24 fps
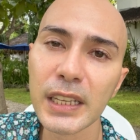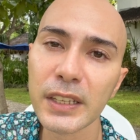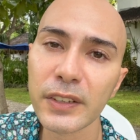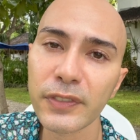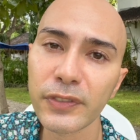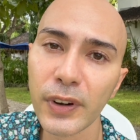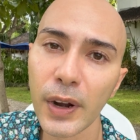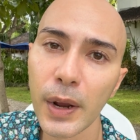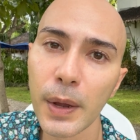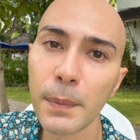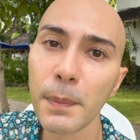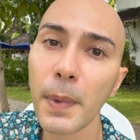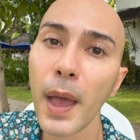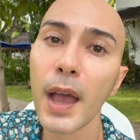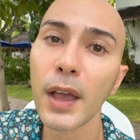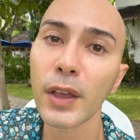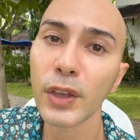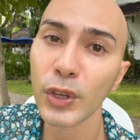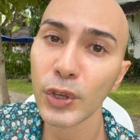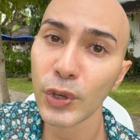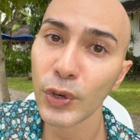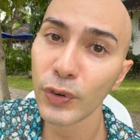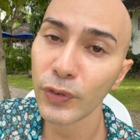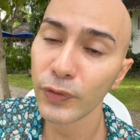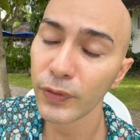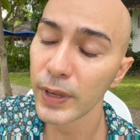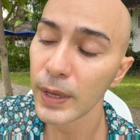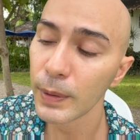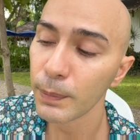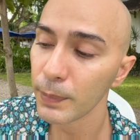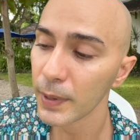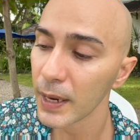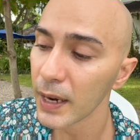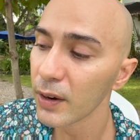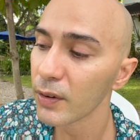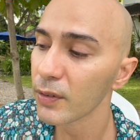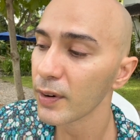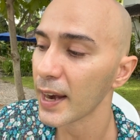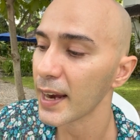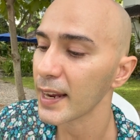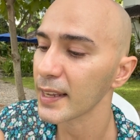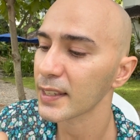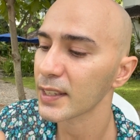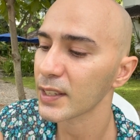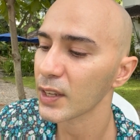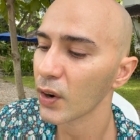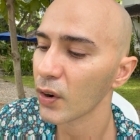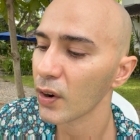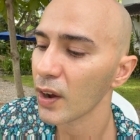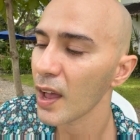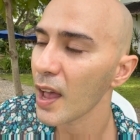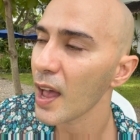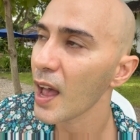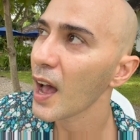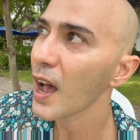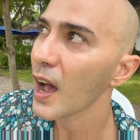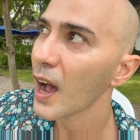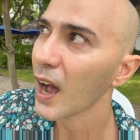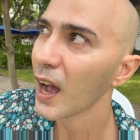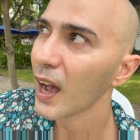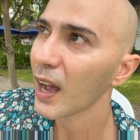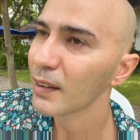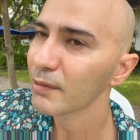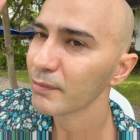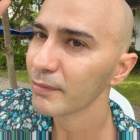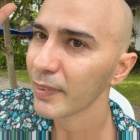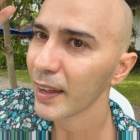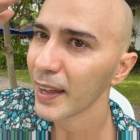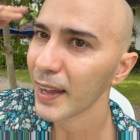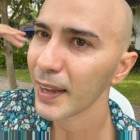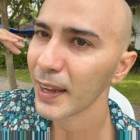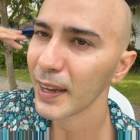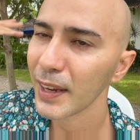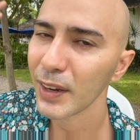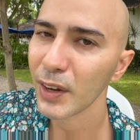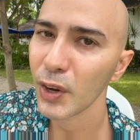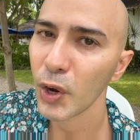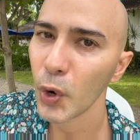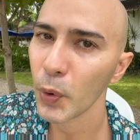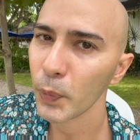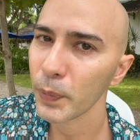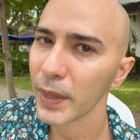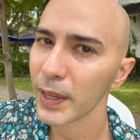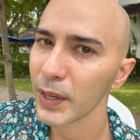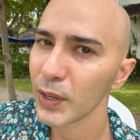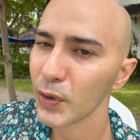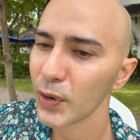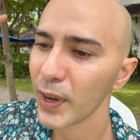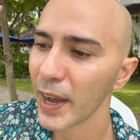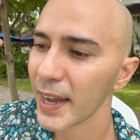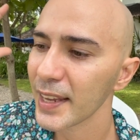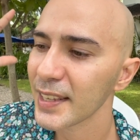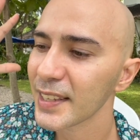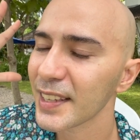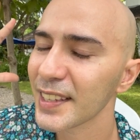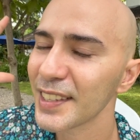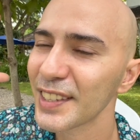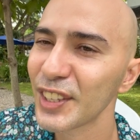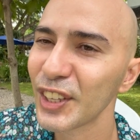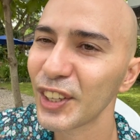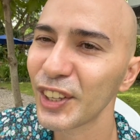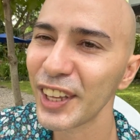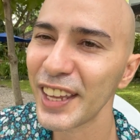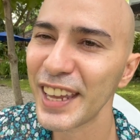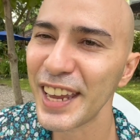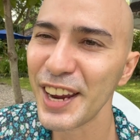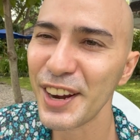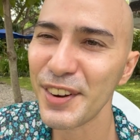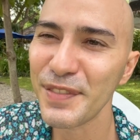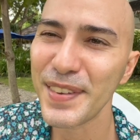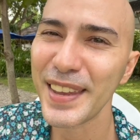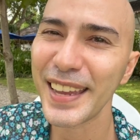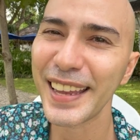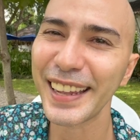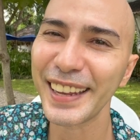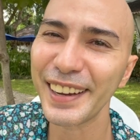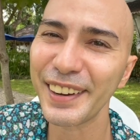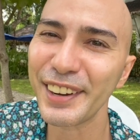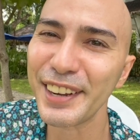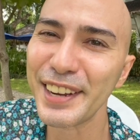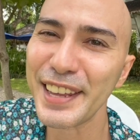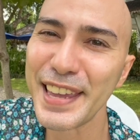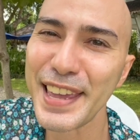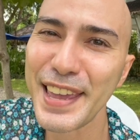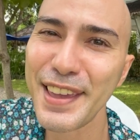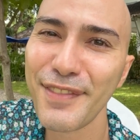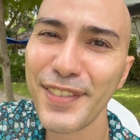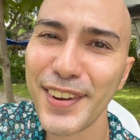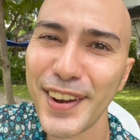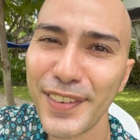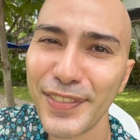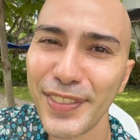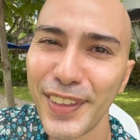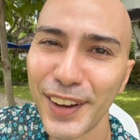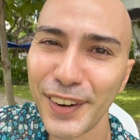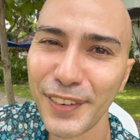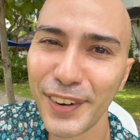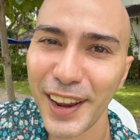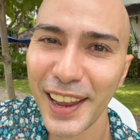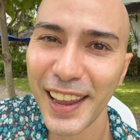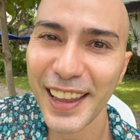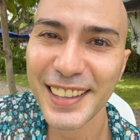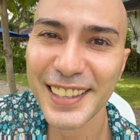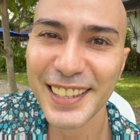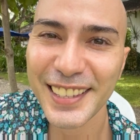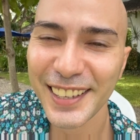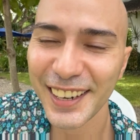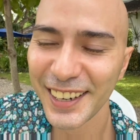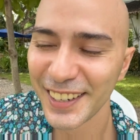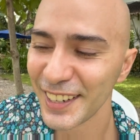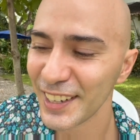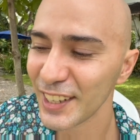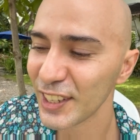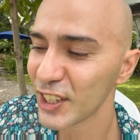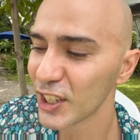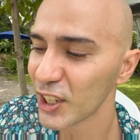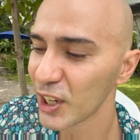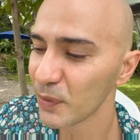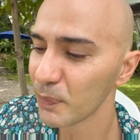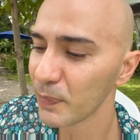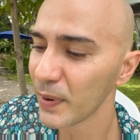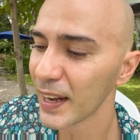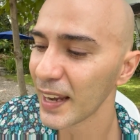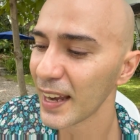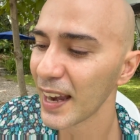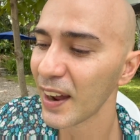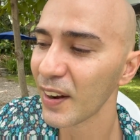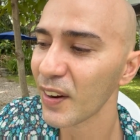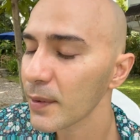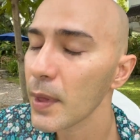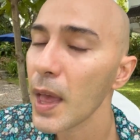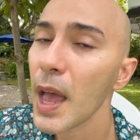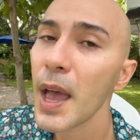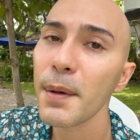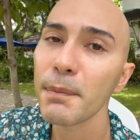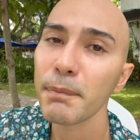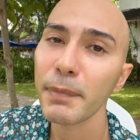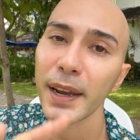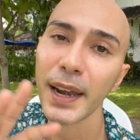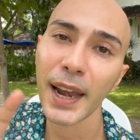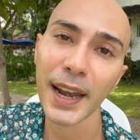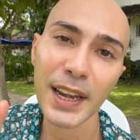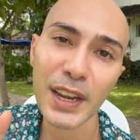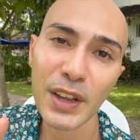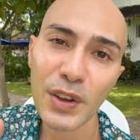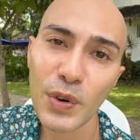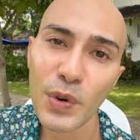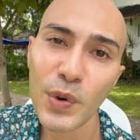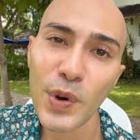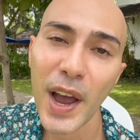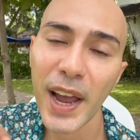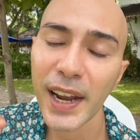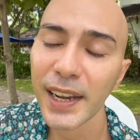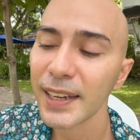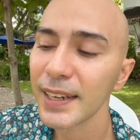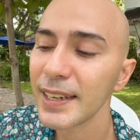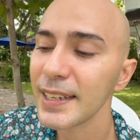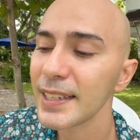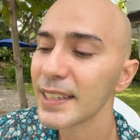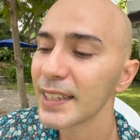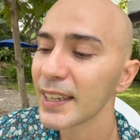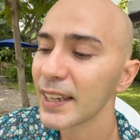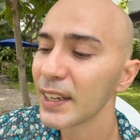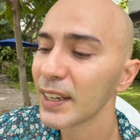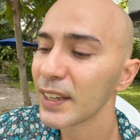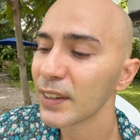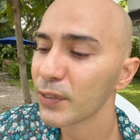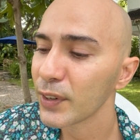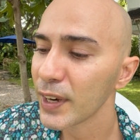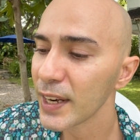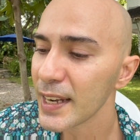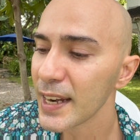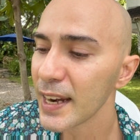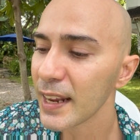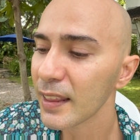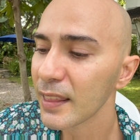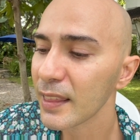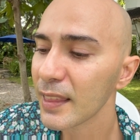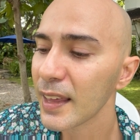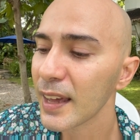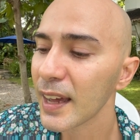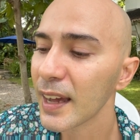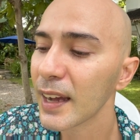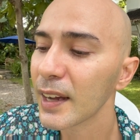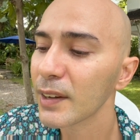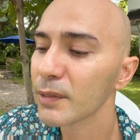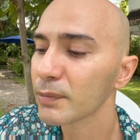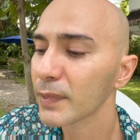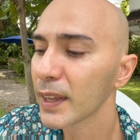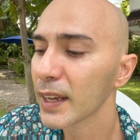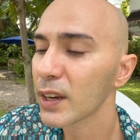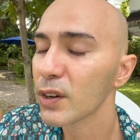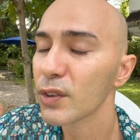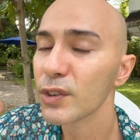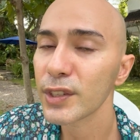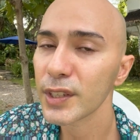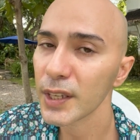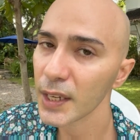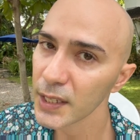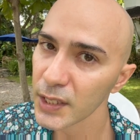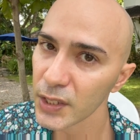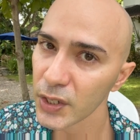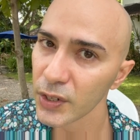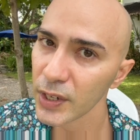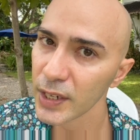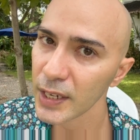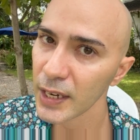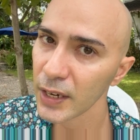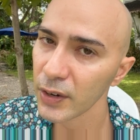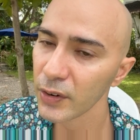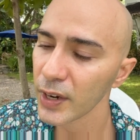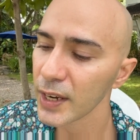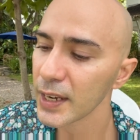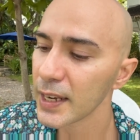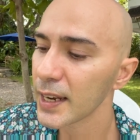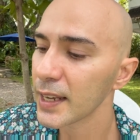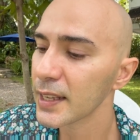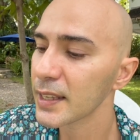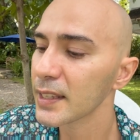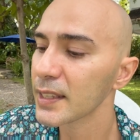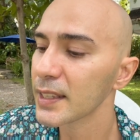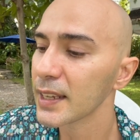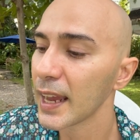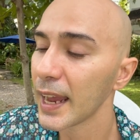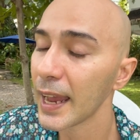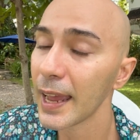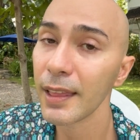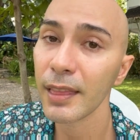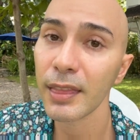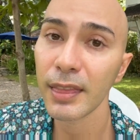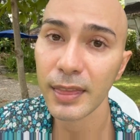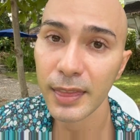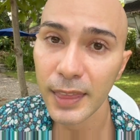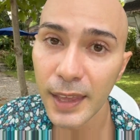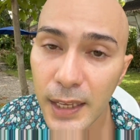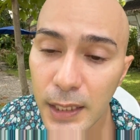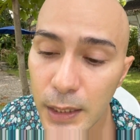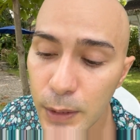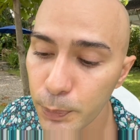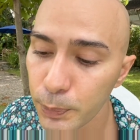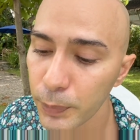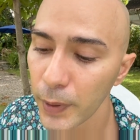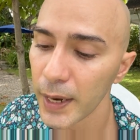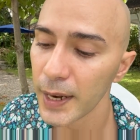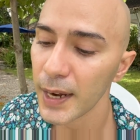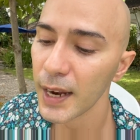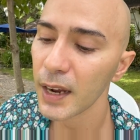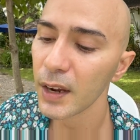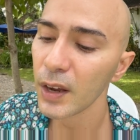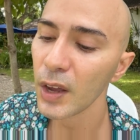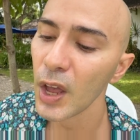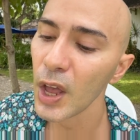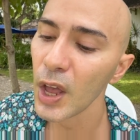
from UVB rays. So um, I hope that you guys can still hear me clearly, even if the crickets started chirping now. But anywho, at least in reading the like you know sunscreen ingredients in this product,